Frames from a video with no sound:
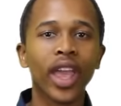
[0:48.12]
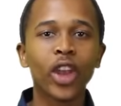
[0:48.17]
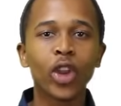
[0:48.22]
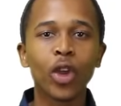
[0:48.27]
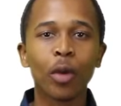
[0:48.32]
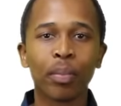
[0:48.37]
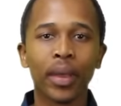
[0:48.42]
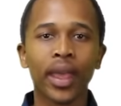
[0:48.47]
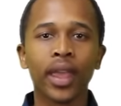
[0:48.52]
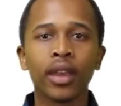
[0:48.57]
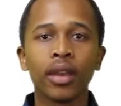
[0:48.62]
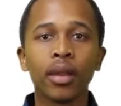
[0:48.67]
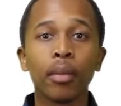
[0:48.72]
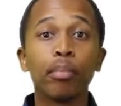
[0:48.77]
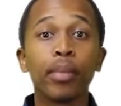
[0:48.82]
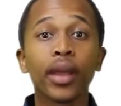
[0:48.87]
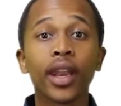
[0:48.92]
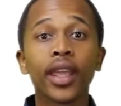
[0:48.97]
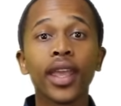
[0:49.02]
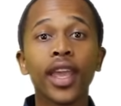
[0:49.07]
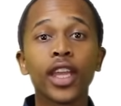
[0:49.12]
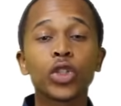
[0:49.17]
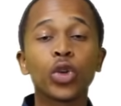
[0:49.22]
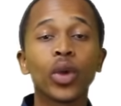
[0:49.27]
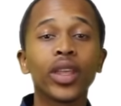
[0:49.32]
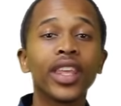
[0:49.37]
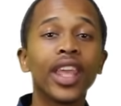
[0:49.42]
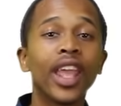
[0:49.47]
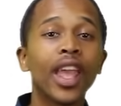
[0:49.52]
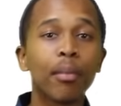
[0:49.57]
and your pen, better yet your
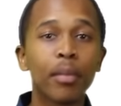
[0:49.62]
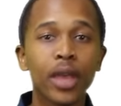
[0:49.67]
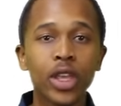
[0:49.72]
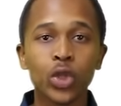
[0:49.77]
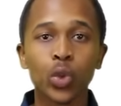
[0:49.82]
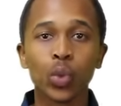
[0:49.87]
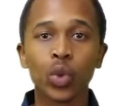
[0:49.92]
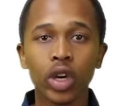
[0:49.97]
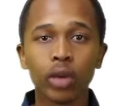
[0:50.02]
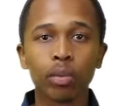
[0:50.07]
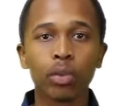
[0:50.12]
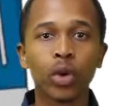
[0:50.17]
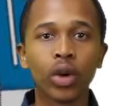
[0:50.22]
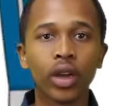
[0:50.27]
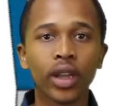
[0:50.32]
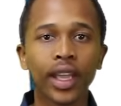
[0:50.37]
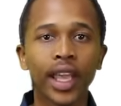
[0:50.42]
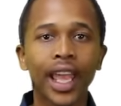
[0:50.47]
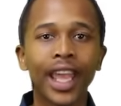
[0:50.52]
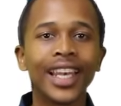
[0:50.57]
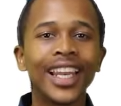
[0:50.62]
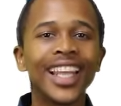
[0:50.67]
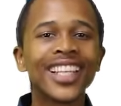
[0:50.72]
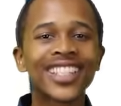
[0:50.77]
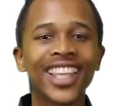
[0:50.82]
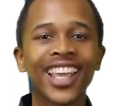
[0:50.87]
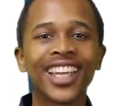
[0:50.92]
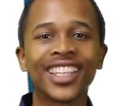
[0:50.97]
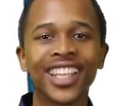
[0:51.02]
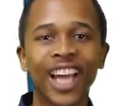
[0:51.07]
EMS workbook, and let's
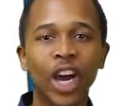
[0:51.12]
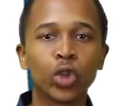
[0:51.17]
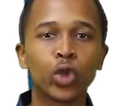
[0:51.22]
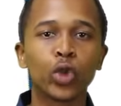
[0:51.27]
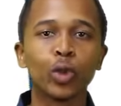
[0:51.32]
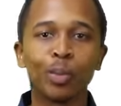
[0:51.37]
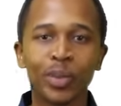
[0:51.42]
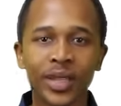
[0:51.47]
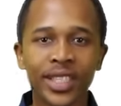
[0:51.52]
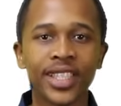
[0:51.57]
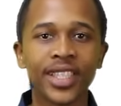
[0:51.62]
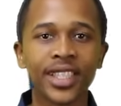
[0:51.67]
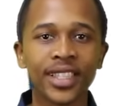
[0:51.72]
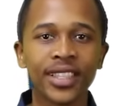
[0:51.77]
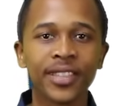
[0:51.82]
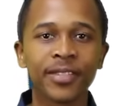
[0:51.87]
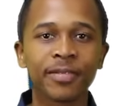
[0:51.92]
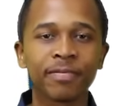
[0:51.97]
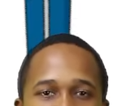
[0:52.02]
get down to business.